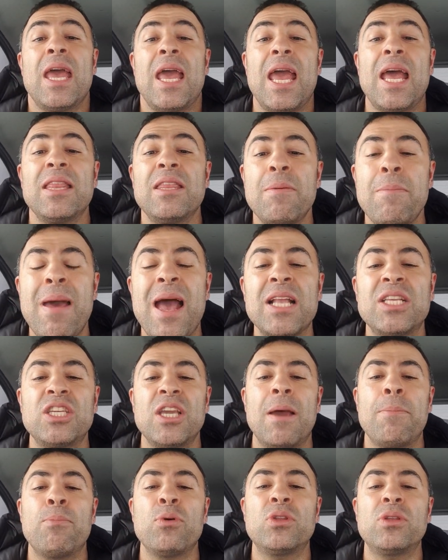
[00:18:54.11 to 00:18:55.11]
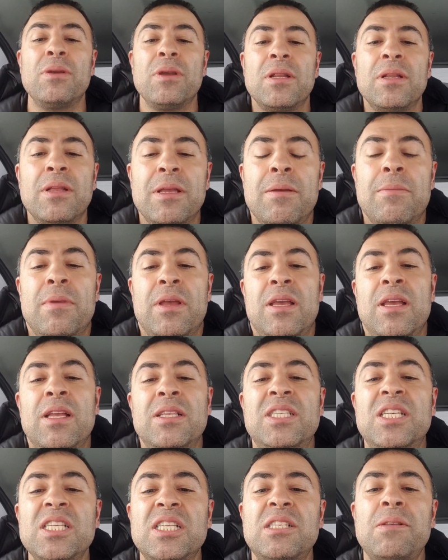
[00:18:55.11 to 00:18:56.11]
And the matchup between
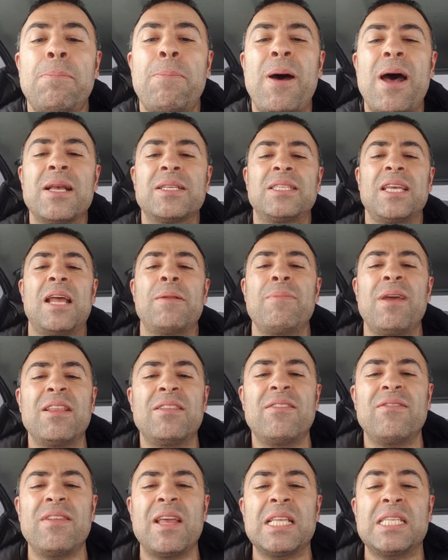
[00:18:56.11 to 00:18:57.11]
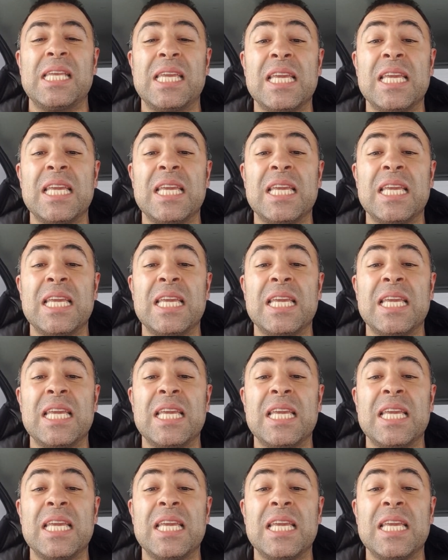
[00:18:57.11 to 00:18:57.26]
Tsitsipas and Medvedev,